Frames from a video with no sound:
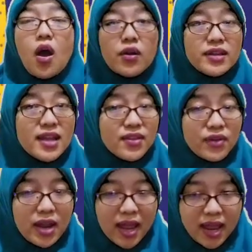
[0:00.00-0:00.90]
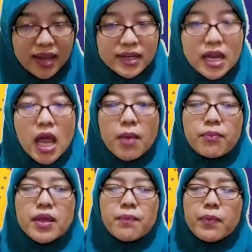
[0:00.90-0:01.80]
On the other hand,
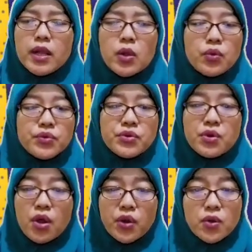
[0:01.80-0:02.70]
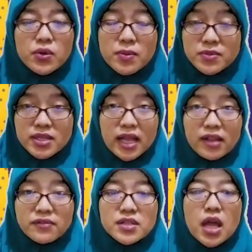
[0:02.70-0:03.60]
people who do not know
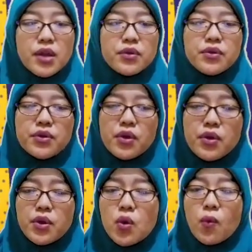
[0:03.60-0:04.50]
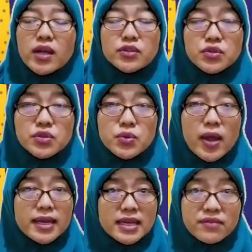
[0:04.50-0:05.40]
themselves do not know what to do
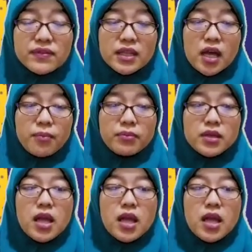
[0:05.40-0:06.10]
and develop,